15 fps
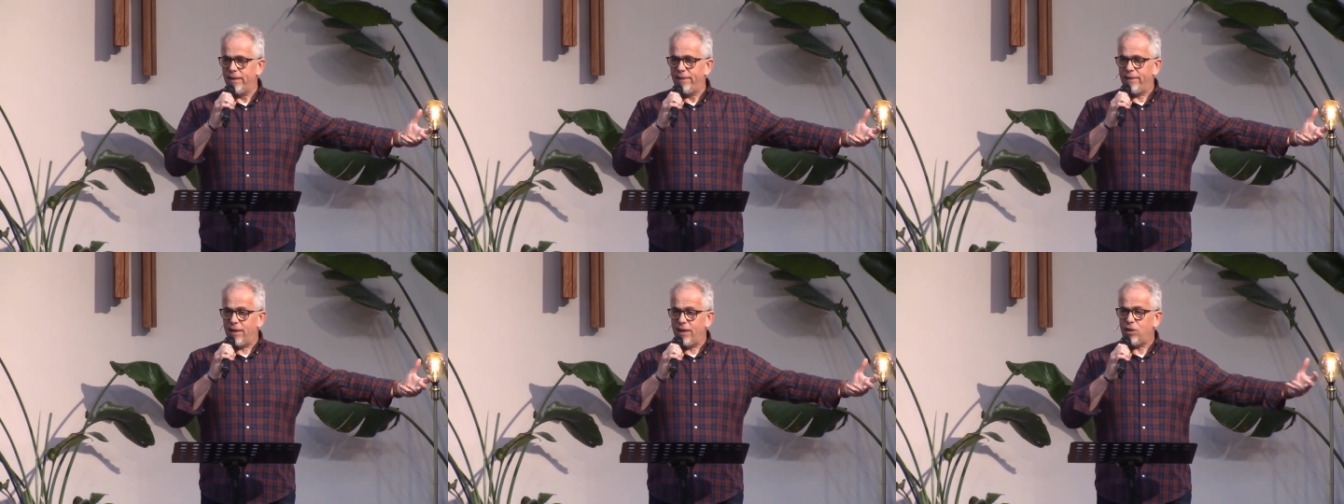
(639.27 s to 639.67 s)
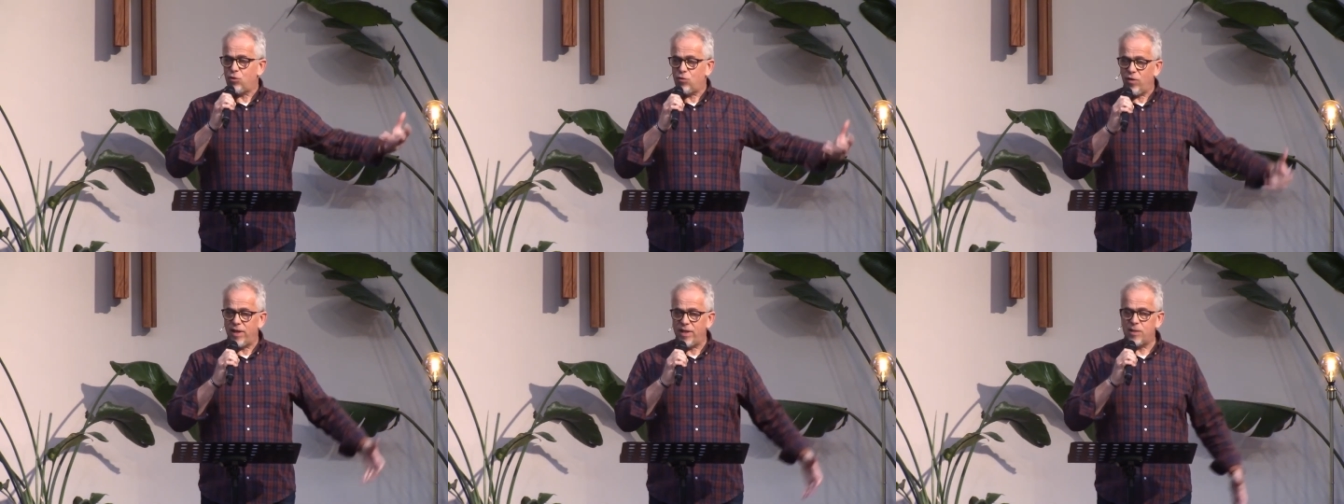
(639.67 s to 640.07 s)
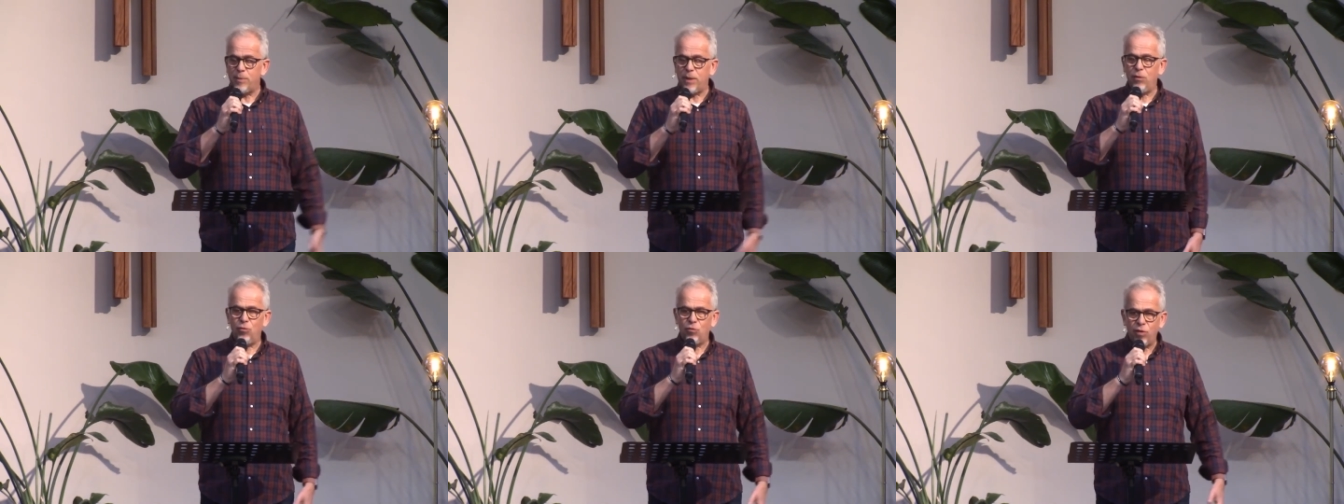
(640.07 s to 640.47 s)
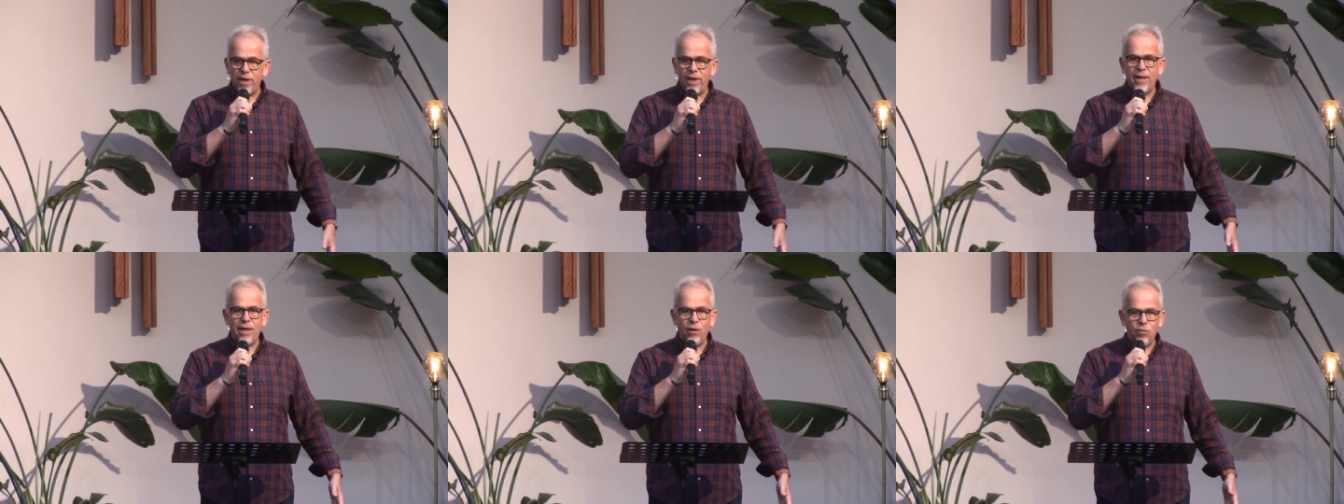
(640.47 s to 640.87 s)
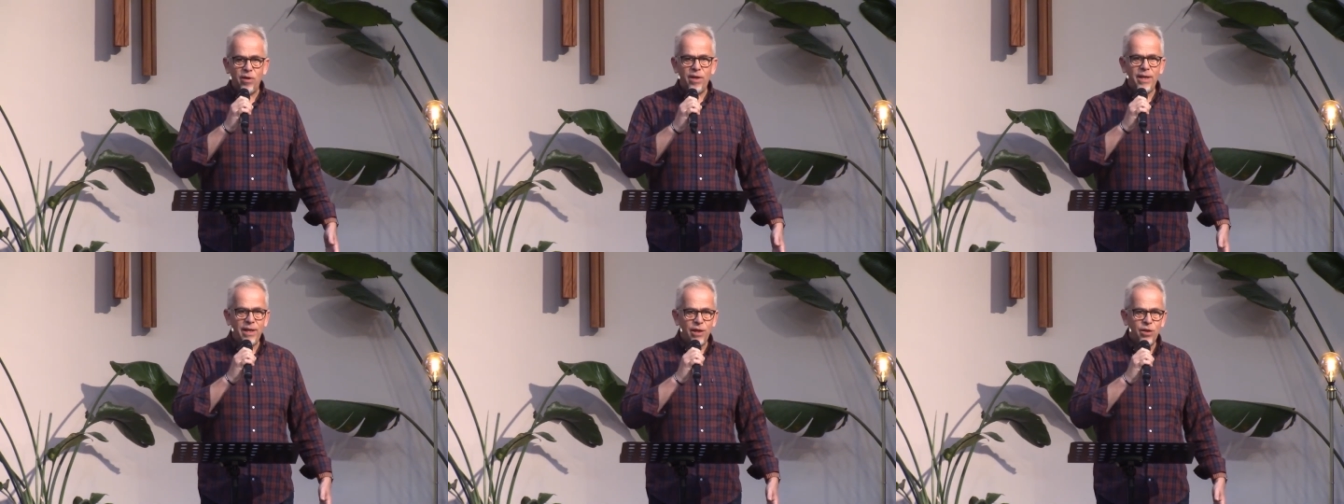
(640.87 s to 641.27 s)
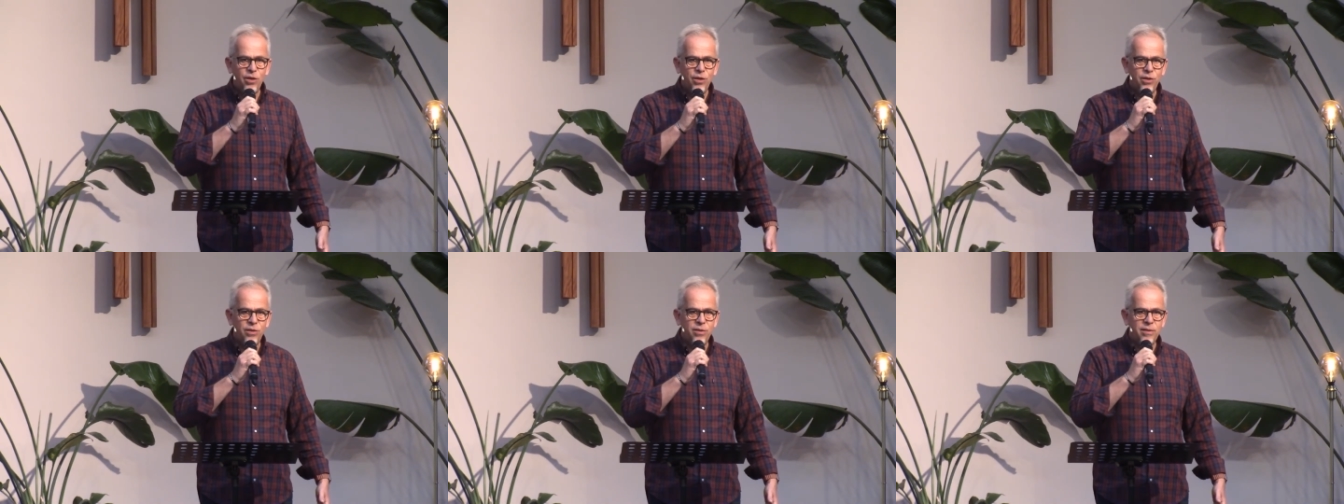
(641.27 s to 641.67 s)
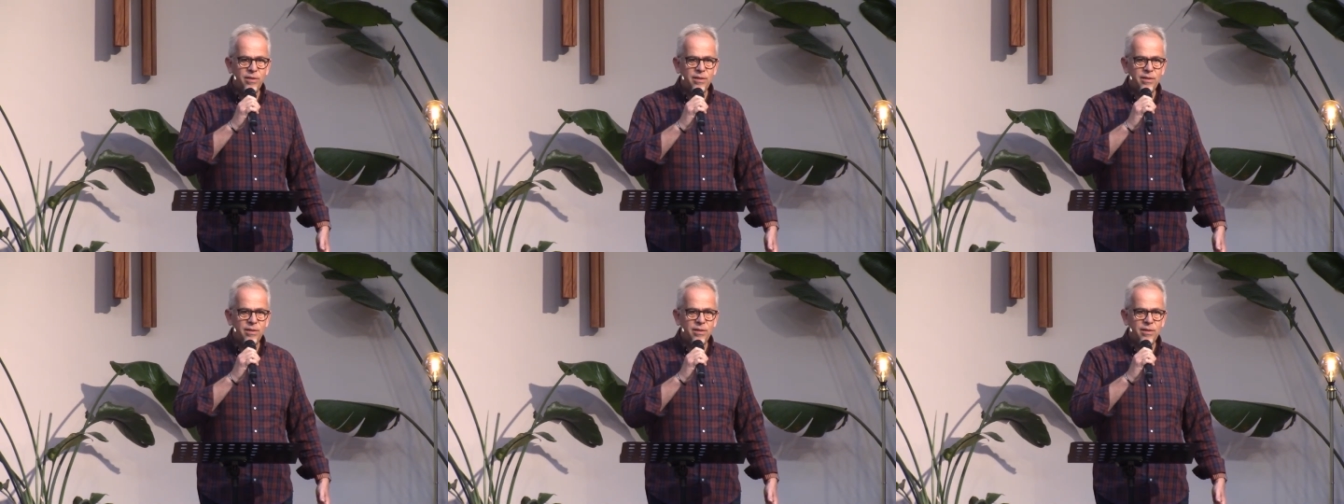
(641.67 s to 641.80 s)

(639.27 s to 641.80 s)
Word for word: that I tried to be really, really good.